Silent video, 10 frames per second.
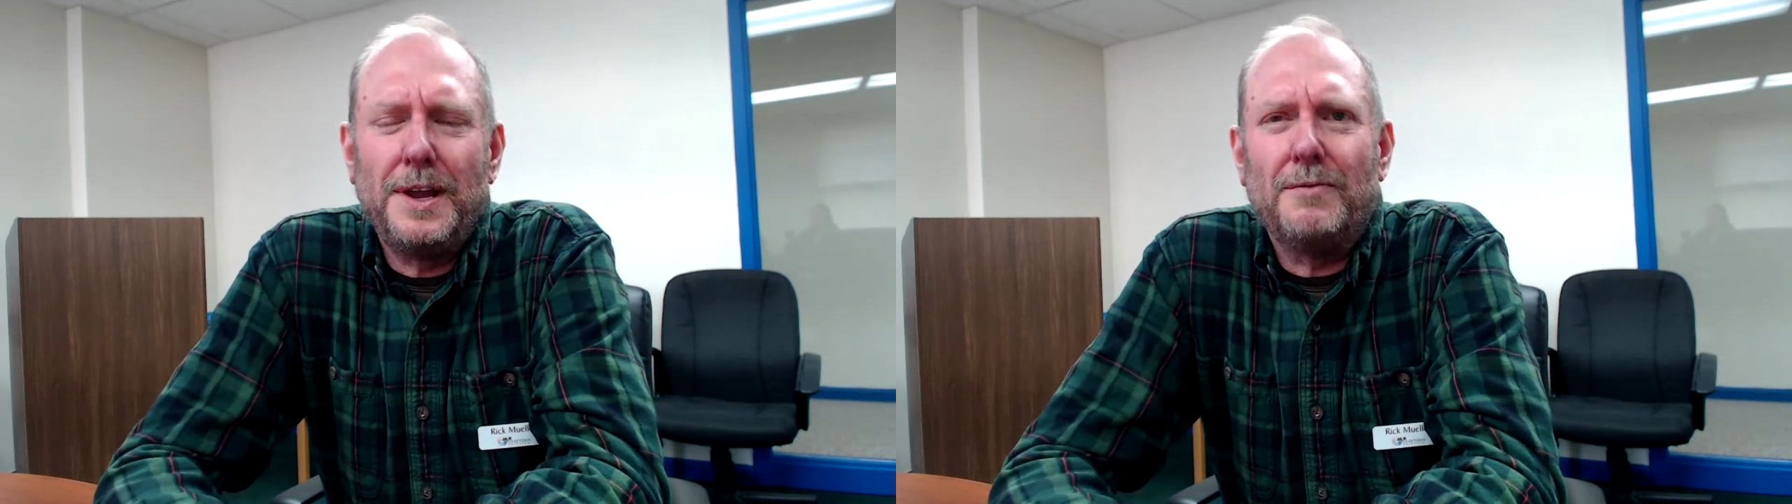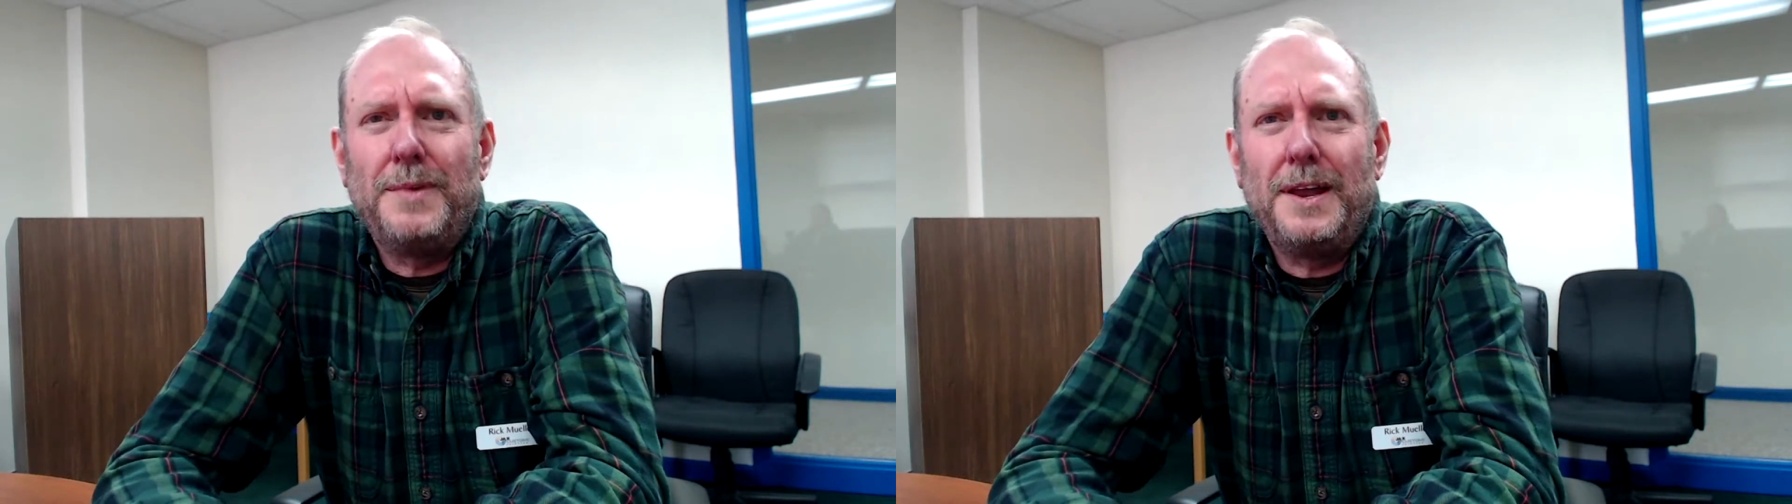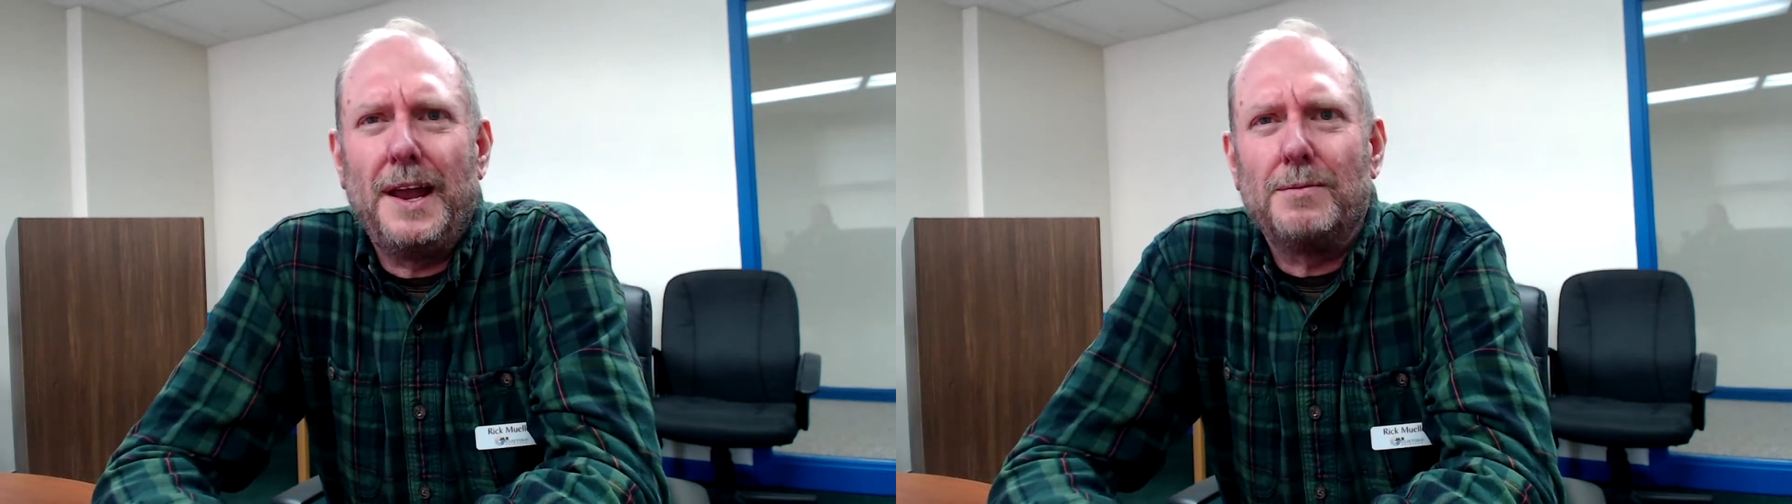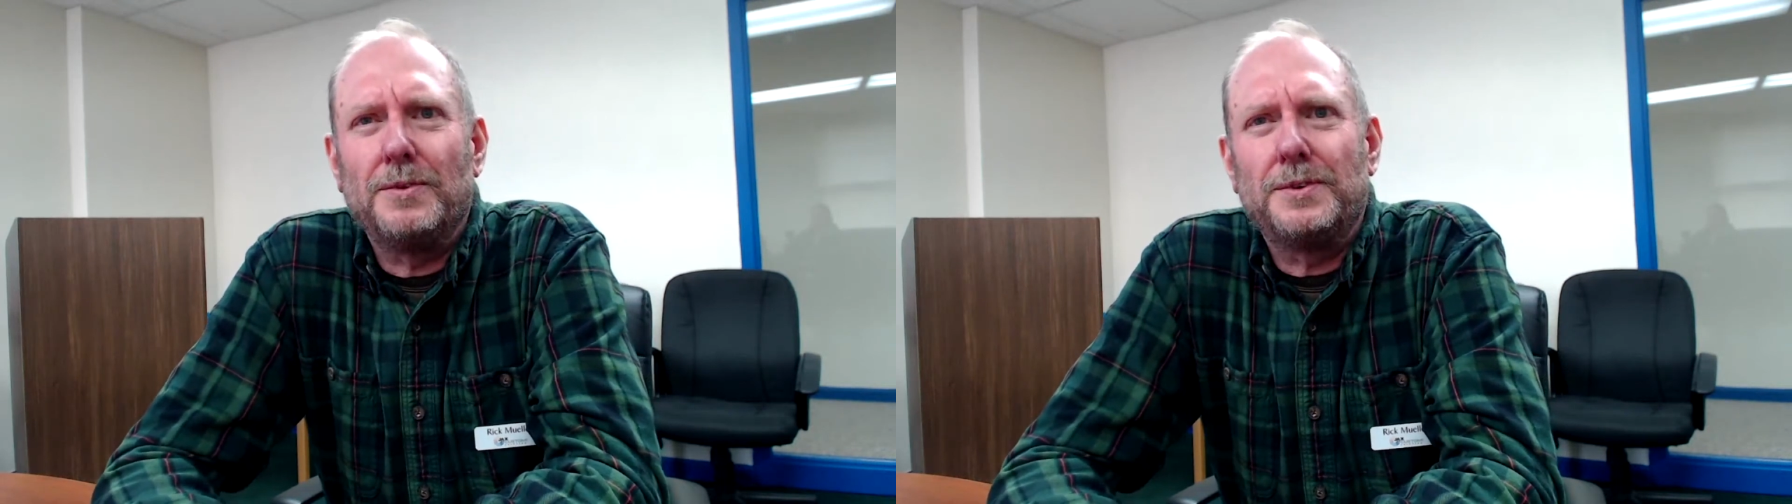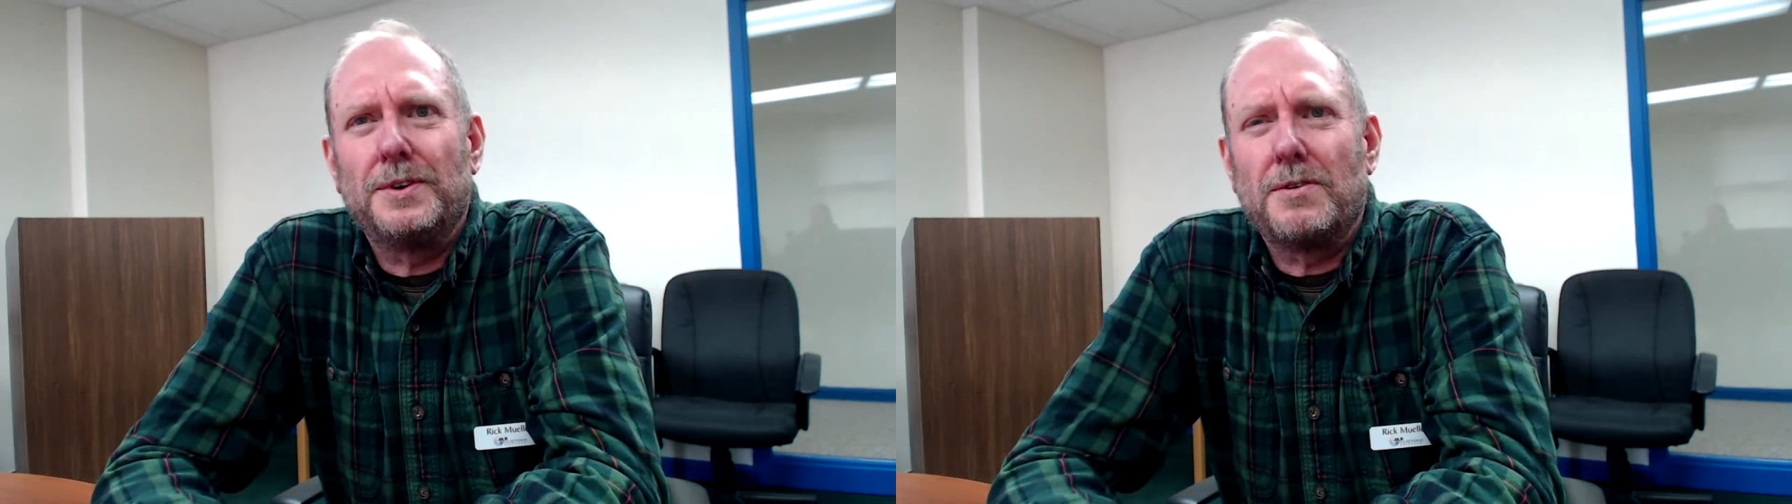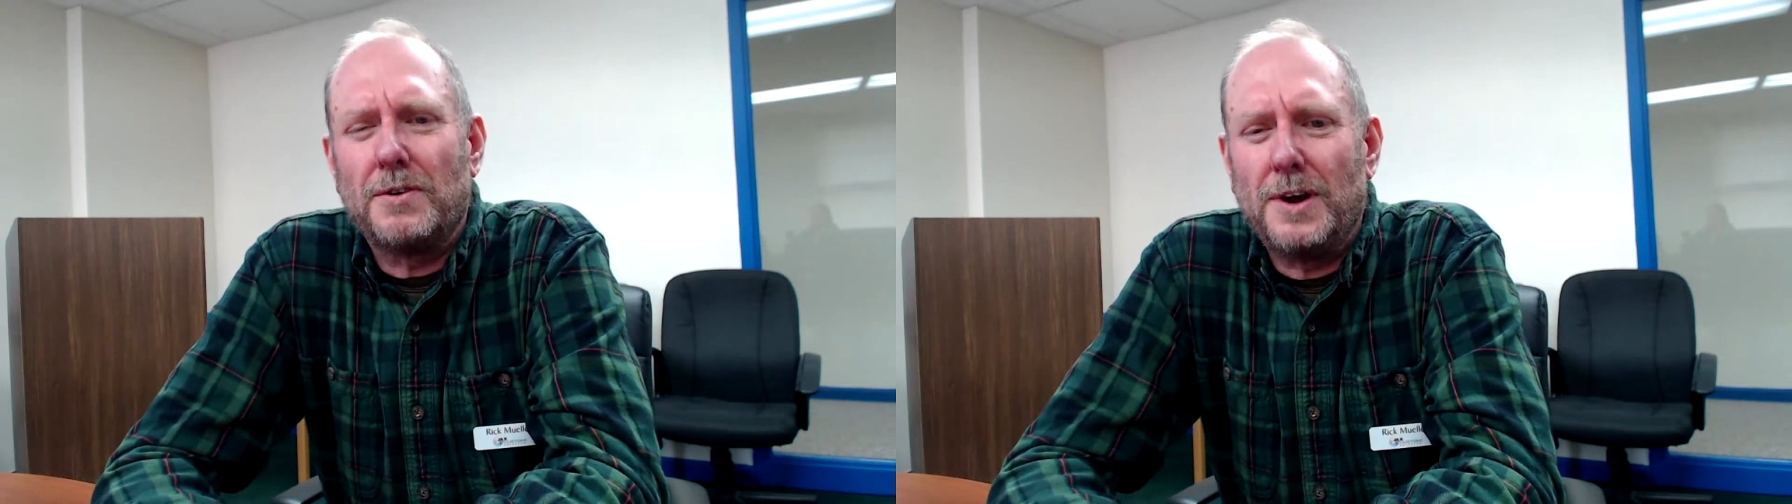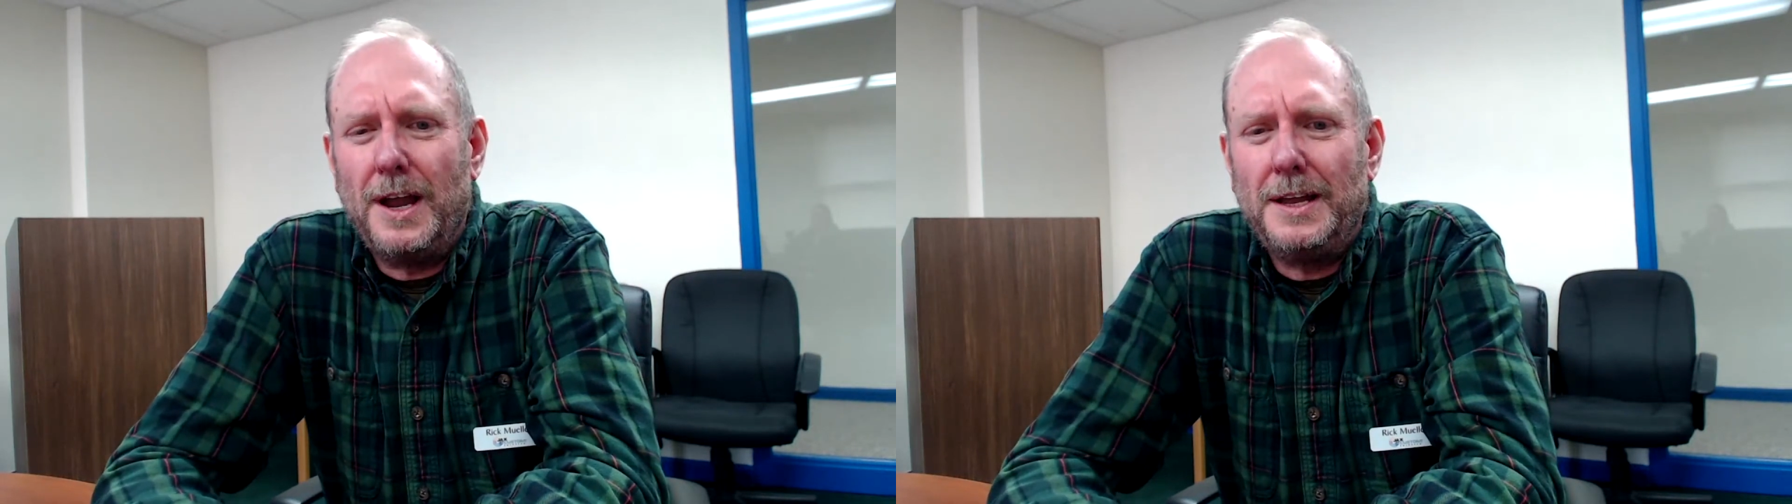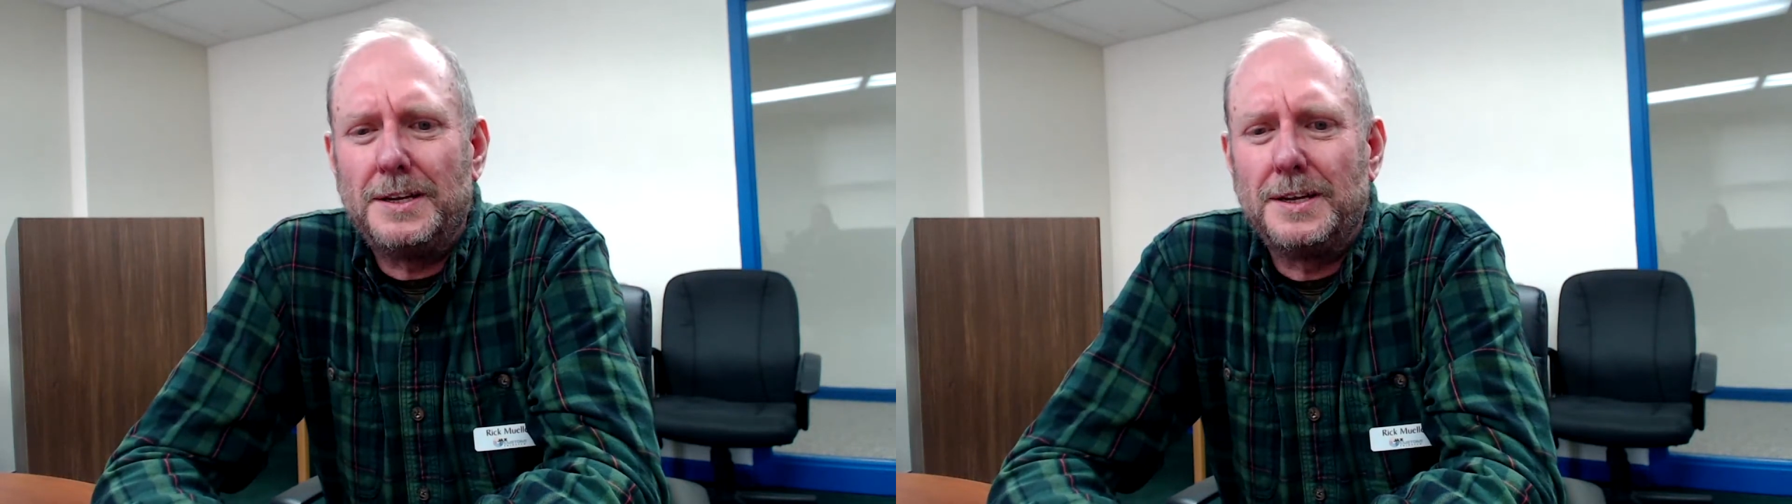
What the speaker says: of being able to create